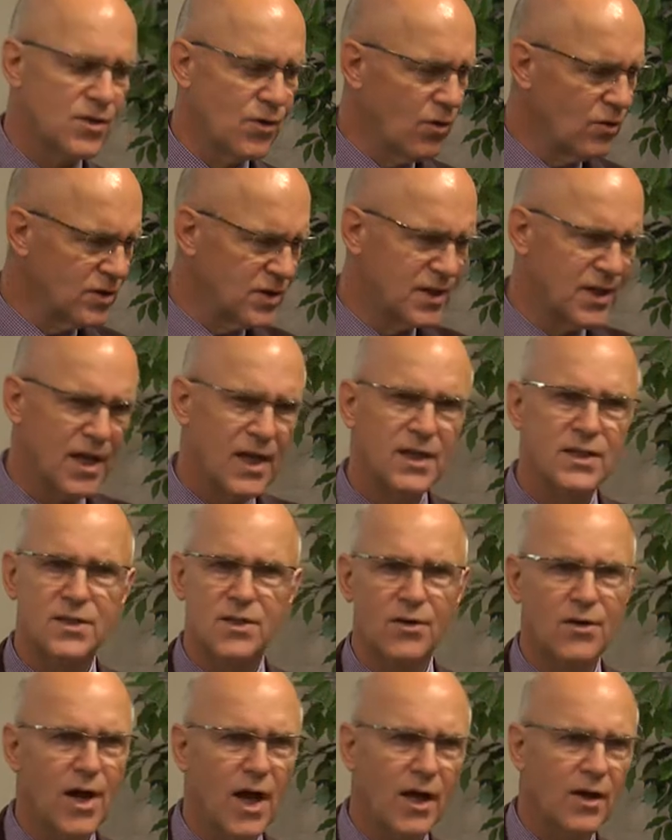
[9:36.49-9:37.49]
Those things,
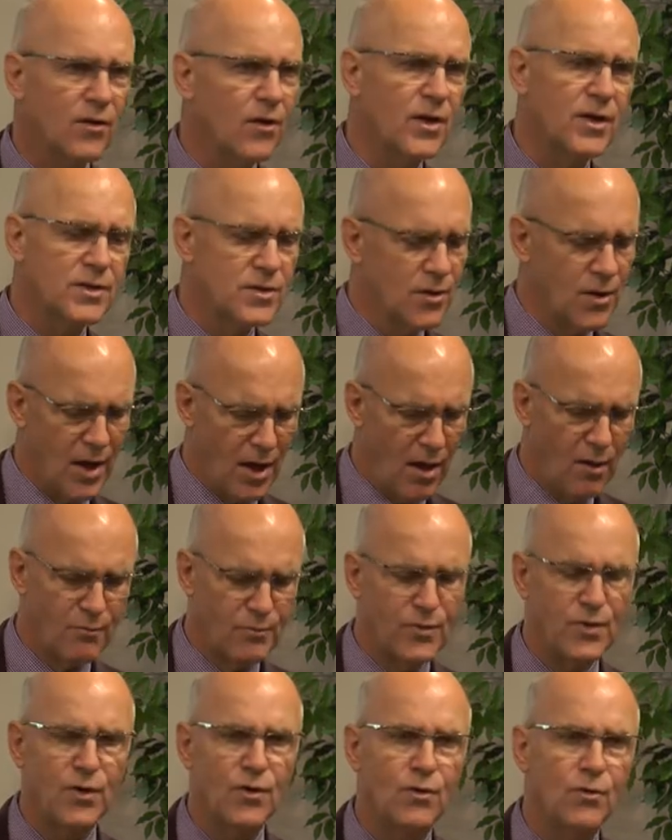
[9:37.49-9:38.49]
they're not going to
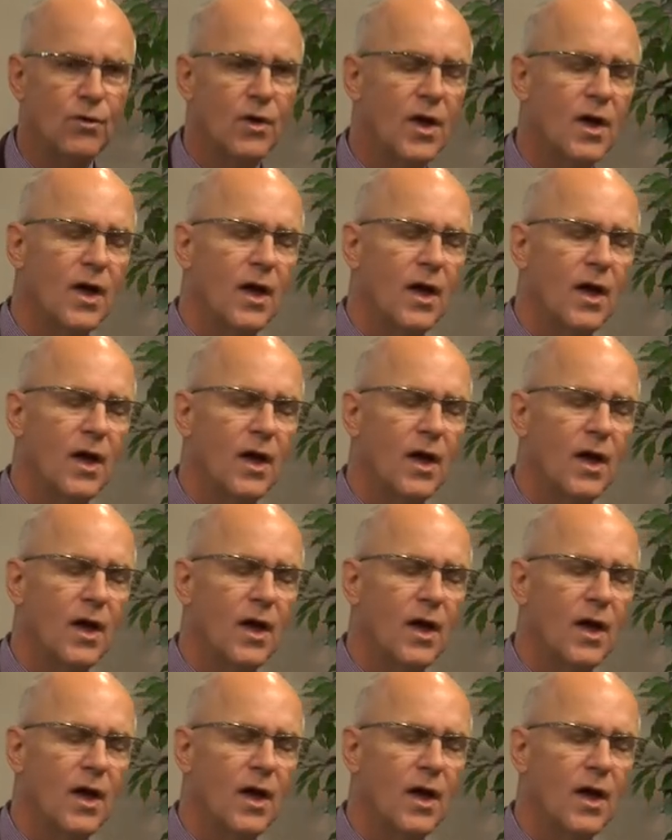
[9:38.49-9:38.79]
help you